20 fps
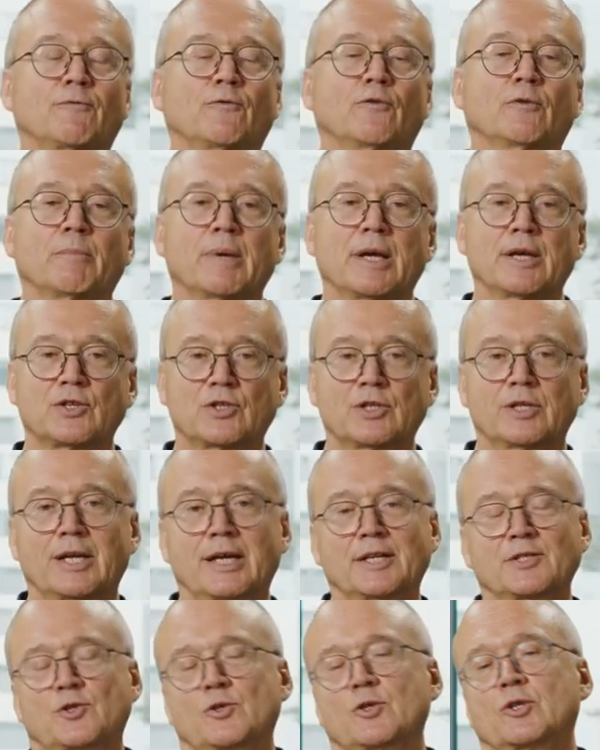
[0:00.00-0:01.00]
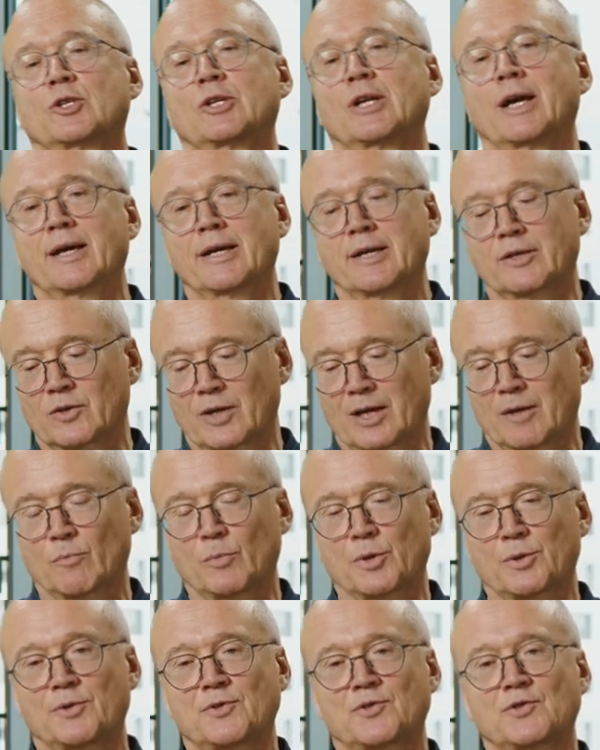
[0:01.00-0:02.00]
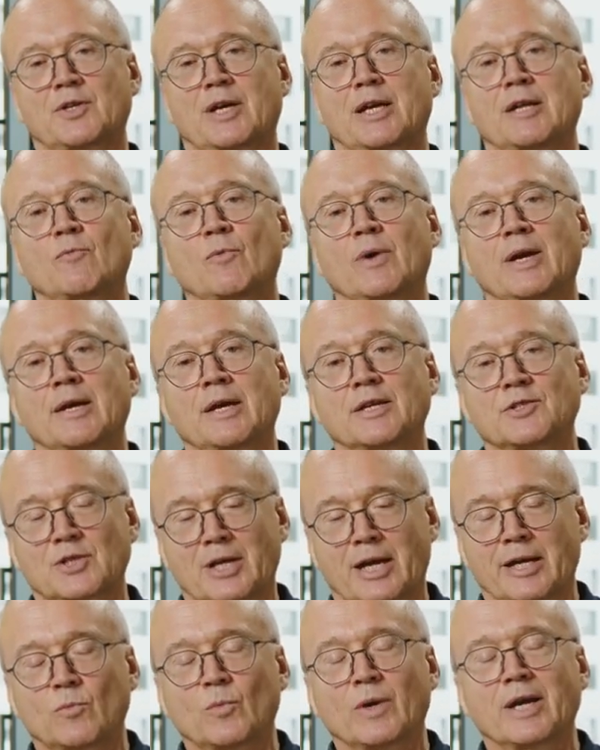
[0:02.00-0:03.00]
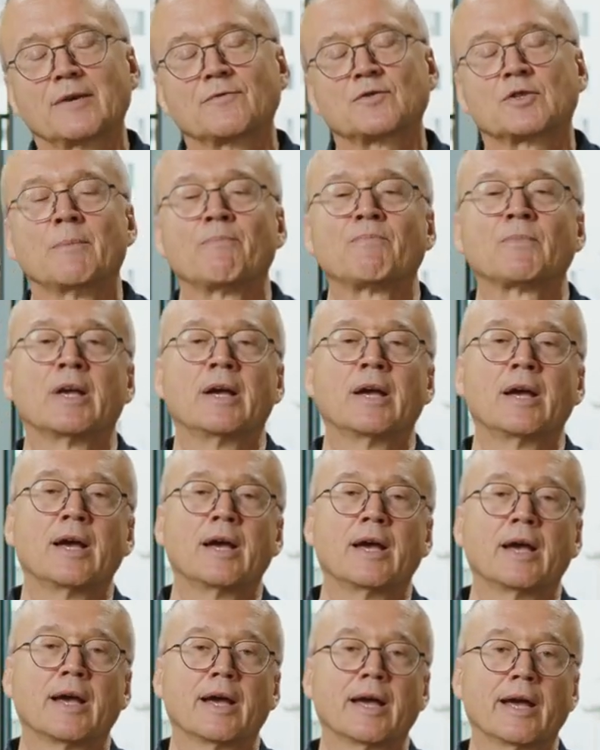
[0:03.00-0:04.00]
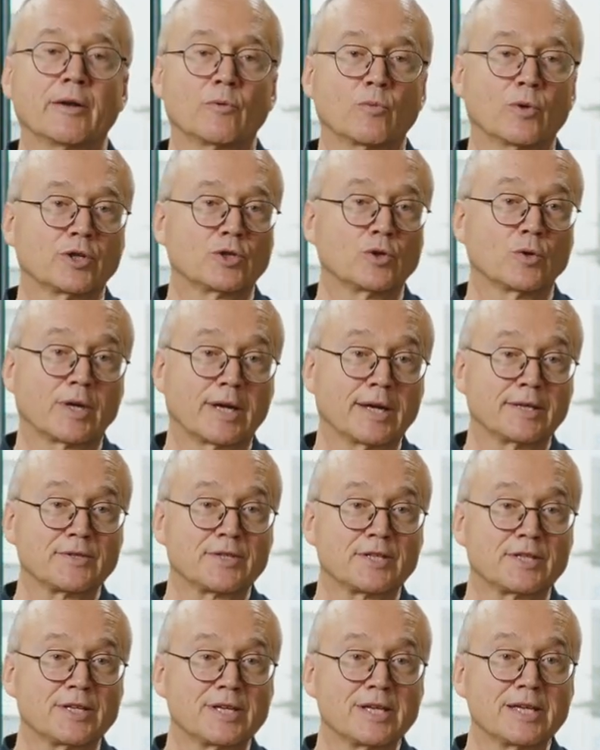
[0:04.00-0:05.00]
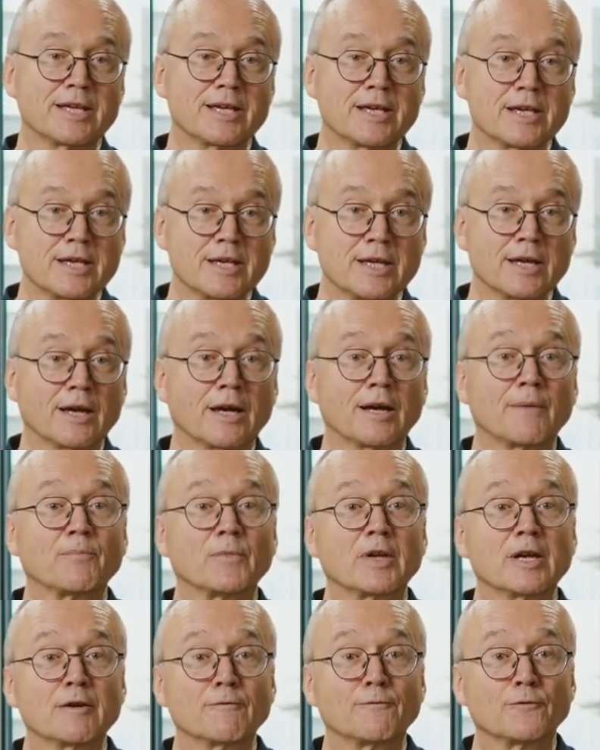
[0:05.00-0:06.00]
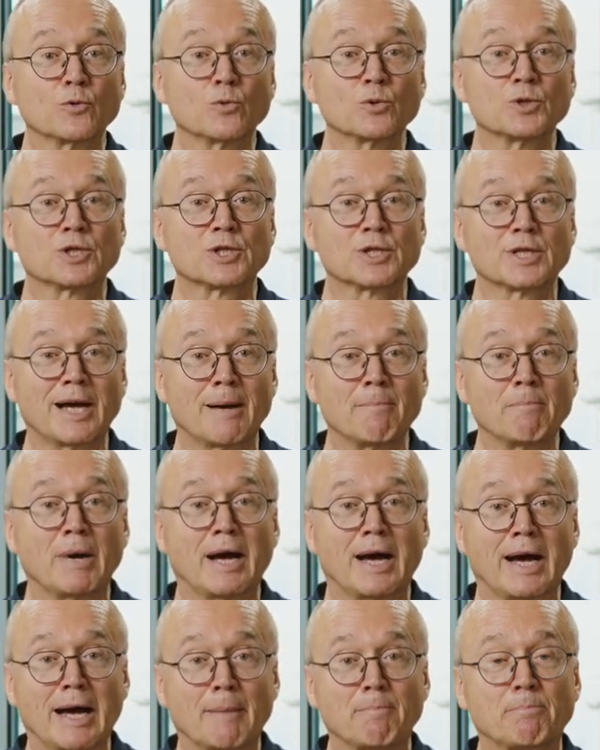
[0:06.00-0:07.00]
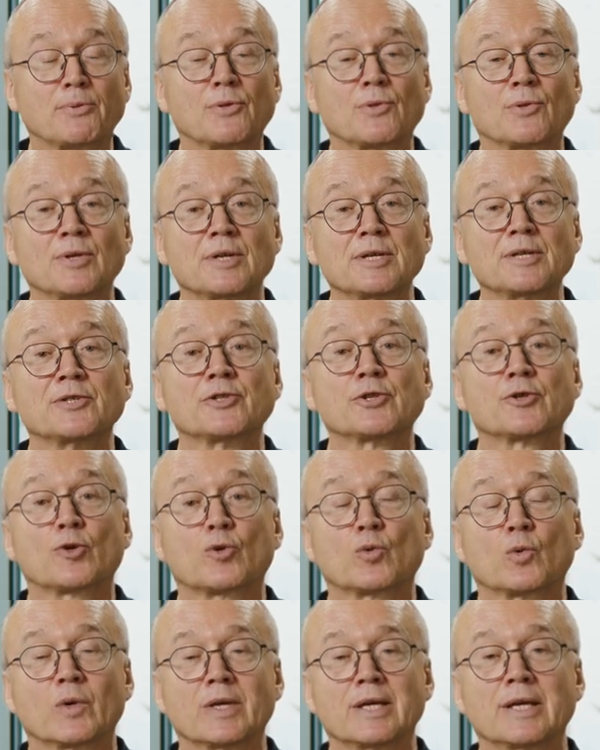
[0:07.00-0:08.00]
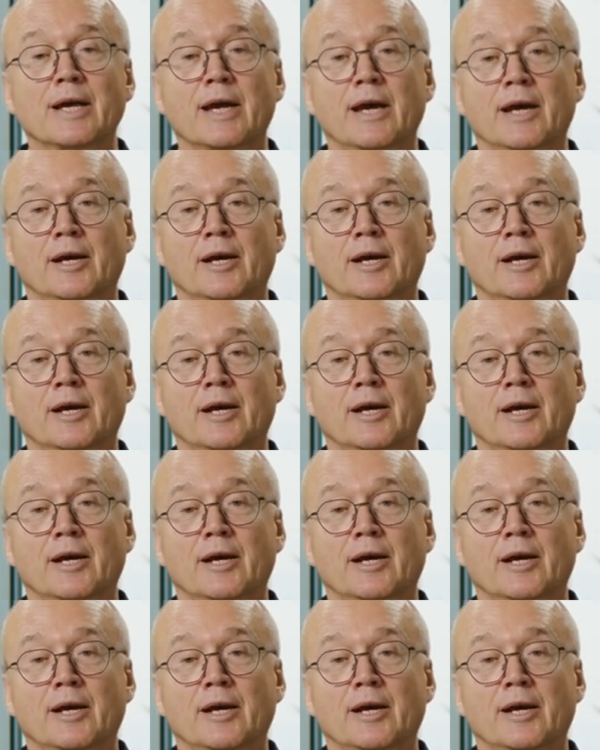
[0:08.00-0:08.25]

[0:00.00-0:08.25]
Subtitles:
information as the diagram with the sine waves. And what you can see here, if you sum up these three